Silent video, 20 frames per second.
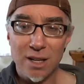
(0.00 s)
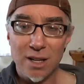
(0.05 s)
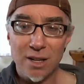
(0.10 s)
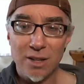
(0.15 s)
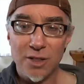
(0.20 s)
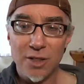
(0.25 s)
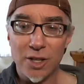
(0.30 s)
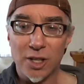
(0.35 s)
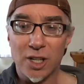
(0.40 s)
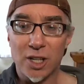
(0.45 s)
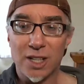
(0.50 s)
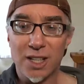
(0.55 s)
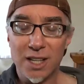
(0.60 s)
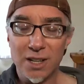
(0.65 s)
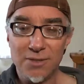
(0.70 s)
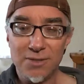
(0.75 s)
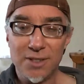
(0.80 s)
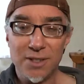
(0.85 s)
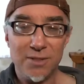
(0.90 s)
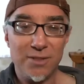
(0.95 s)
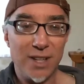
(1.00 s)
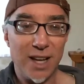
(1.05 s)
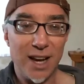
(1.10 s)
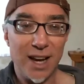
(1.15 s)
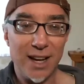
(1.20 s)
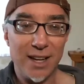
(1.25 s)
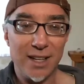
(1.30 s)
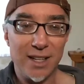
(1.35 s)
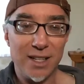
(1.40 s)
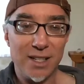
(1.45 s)
the gift of
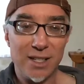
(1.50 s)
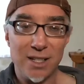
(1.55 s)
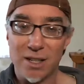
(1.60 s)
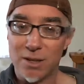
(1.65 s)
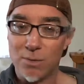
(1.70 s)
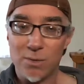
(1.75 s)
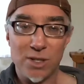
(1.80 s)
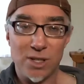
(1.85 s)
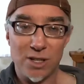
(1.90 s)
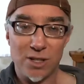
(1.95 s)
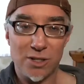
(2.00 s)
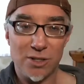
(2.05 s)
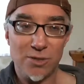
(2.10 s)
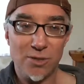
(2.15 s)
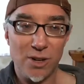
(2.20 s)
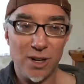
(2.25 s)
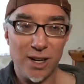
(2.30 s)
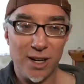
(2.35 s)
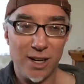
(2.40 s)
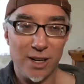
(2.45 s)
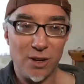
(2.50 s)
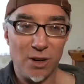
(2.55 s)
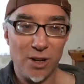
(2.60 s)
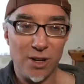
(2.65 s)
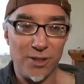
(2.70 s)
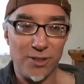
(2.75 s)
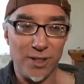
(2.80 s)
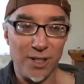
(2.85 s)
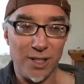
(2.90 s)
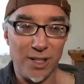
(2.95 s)
that is that it was an extraordinary
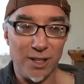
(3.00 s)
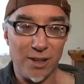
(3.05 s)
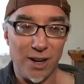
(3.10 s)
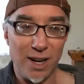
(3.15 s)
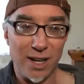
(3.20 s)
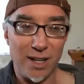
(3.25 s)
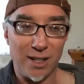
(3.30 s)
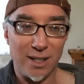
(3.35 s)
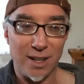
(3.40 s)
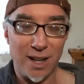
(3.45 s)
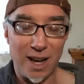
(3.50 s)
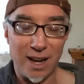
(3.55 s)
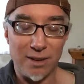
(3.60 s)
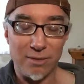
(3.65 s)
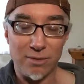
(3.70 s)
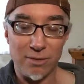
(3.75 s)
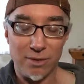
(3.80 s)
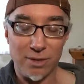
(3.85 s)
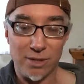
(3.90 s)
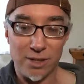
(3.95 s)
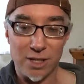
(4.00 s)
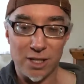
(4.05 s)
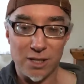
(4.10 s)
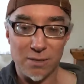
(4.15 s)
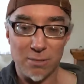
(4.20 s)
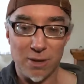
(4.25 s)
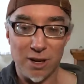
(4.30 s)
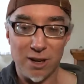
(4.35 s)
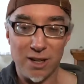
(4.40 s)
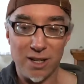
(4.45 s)
cauldron. You know, I had a lot of really
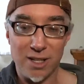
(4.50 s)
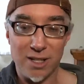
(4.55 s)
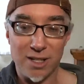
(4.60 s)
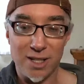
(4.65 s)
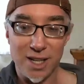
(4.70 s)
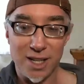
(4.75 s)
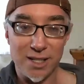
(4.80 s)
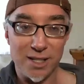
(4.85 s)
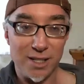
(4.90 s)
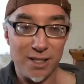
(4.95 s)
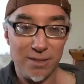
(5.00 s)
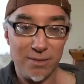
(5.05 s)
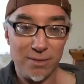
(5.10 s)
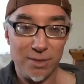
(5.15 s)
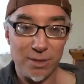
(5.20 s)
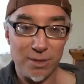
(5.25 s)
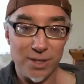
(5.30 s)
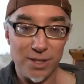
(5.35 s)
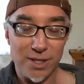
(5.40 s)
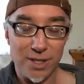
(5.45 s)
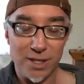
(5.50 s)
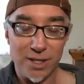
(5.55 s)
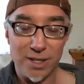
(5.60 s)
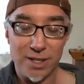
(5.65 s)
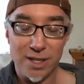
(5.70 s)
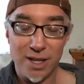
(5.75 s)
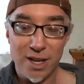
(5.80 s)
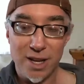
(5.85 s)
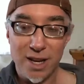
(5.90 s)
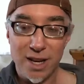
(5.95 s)
smart, intense
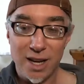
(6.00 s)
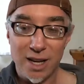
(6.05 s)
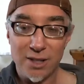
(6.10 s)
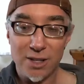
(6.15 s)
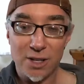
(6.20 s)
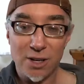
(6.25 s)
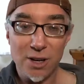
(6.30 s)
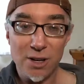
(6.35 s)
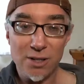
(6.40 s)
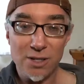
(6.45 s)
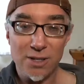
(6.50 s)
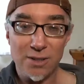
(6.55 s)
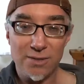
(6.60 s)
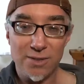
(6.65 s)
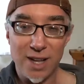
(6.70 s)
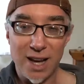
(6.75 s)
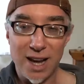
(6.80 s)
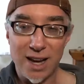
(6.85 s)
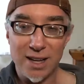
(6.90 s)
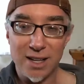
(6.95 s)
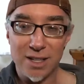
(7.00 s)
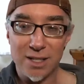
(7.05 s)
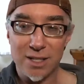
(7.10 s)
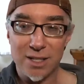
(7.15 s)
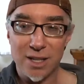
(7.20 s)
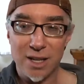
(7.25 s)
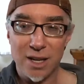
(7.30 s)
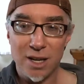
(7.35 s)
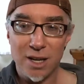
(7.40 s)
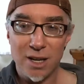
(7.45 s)
influences. And the curse of that
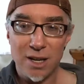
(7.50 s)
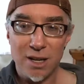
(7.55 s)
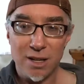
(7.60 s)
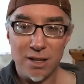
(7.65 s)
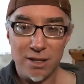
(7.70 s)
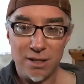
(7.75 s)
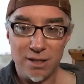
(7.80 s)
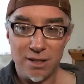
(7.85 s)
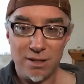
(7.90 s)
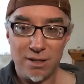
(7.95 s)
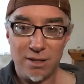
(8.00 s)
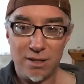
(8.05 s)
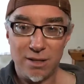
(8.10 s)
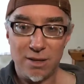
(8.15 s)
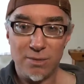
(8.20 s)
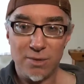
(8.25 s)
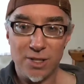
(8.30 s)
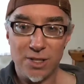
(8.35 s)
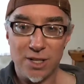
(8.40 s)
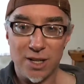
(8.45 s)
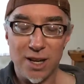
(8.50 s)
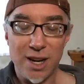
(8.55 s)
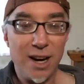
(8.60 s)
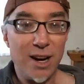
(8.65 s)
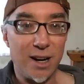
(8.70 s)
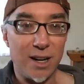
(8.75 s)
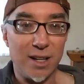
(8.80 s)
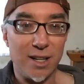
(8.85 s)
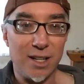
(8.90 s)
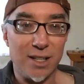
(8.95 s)
is there was an
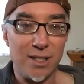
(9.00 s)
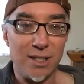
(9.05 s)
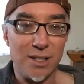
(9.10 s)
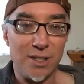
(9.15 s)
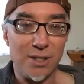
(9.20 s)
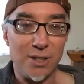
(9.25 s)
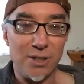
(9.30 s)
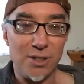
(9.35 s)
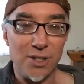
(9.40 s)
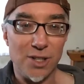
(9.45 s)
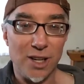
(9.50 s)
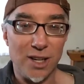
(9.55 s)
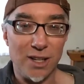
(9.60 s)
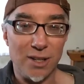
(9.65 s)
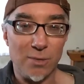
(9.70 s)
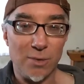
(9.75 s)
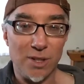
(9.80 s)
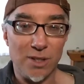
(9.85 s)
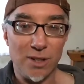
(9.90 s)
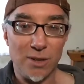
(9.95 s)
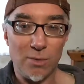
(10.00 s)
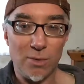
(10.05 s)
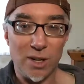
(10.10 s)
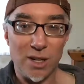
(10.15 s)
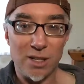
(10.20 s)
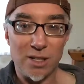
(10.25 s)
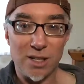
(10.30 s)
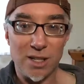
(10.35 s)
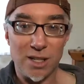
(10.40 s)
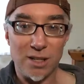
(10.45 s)
arrogance associated with it, where
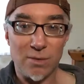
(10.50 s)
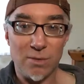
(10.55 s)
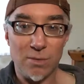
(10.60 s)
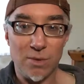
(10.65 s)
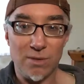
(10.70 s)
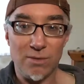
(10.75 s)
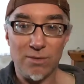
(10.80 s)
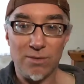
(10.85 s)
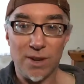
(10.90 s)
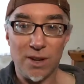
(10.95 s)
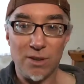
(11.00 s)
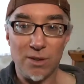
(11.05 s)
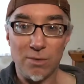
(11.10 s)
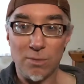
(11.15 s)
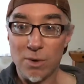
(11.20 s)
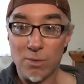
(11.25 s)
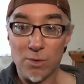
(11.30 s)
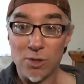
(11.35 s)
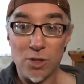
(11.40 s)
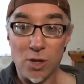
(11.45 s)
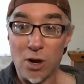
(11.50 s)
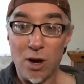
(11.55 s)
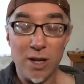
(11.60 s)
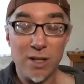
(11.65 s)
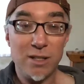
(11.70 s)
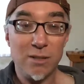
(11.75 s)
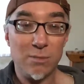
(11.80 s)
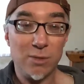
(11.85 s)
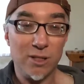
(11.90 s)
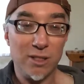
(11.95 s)
it's like we were taught
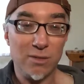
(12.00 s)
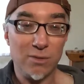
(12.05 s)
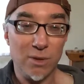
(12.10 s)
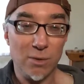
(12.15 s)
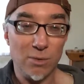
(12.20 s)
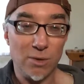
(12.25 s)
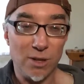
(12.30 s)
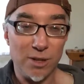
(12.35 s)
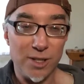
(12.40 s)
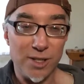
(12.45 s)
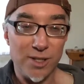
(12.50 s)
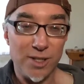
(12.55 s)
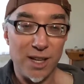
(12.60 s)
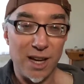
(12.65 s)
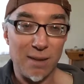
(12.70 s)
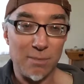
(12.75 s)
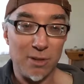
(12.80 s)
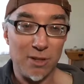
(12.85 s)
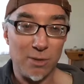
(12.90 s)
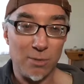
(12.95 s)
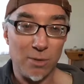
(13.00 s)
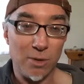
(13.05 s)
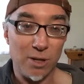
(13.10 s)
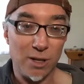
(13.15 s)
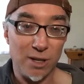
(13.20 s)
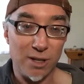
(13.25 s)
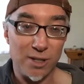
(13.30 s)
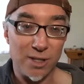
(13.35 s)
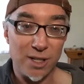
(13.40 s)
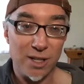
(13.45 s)
to believe we were on the top of the
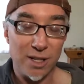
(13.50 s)
world.